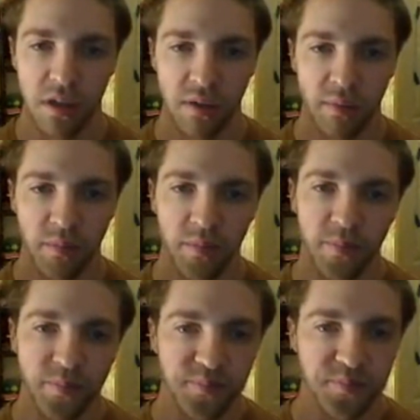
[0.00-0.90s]
That's
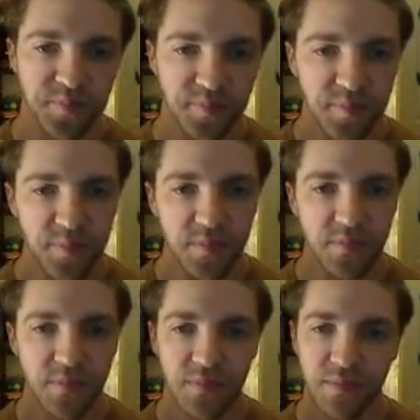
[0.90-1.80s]
actually a really
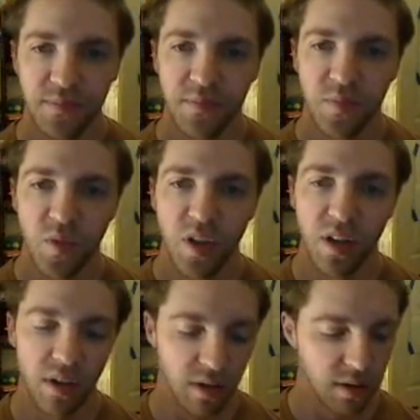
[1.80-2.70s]
good
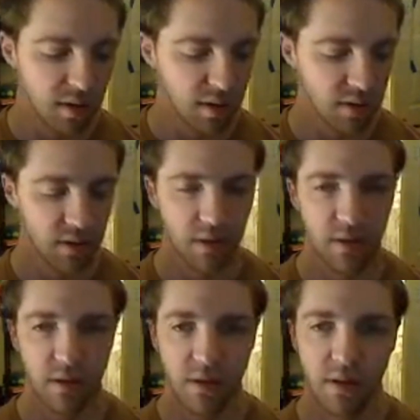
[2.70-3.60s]
example that you
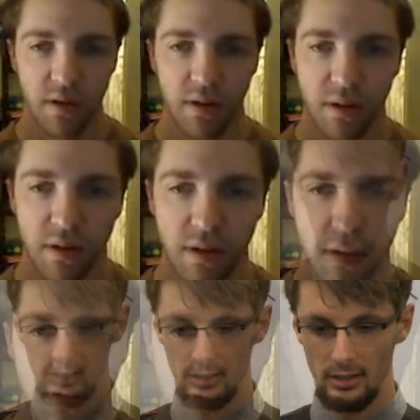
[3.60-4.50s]
put out there, Brody.
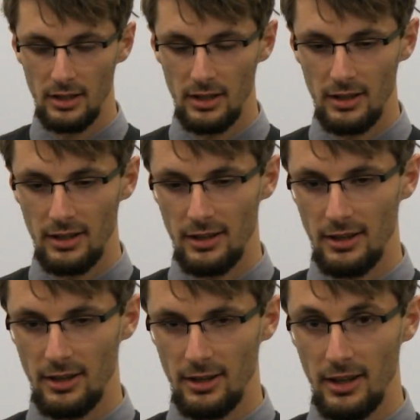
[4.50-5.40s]
That
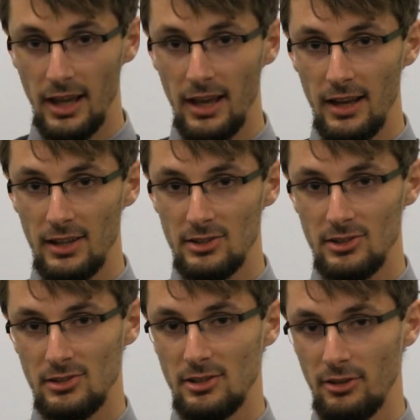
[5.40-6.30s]

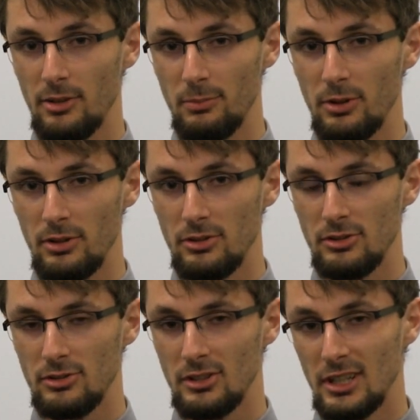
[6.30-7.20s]
as
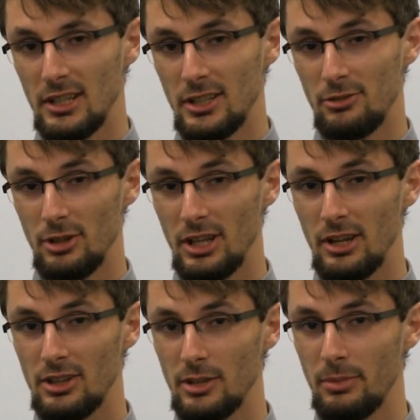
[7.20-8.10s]
developers, you really got
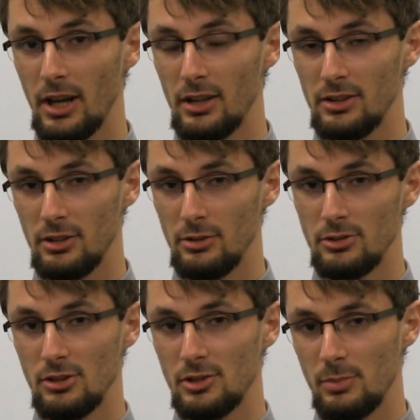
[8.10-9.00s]
to think about the
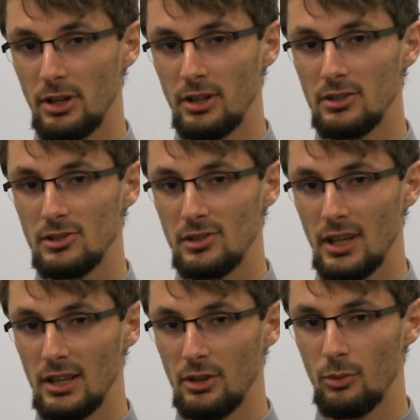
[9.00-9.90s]
user experience,
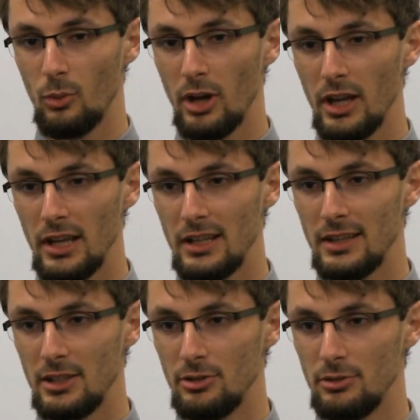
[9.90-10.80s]
and the way
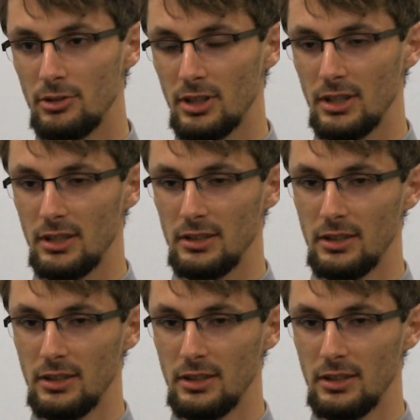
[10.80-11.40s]
that you can